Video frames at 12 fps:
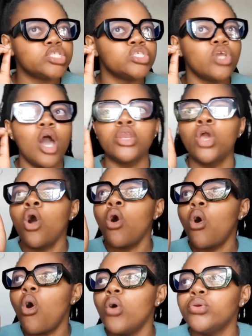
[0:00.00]
It's not,
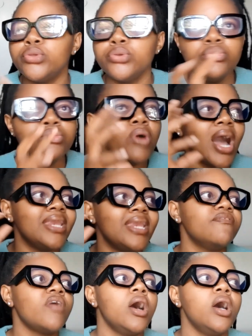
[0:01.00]
oh, you are
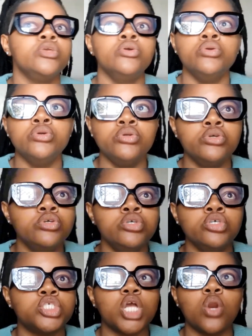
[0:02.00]
never,
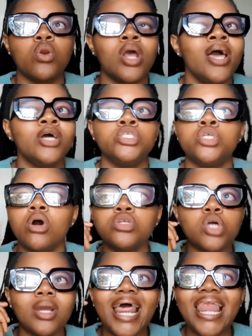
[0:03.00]
you shouldn't.
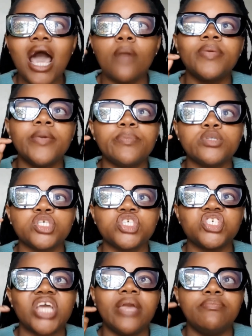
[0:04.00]
Don't allow people
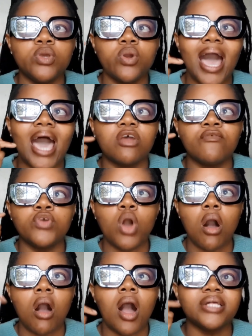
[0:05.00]
to shame you out of
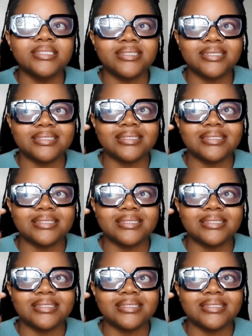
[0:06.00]
your heart's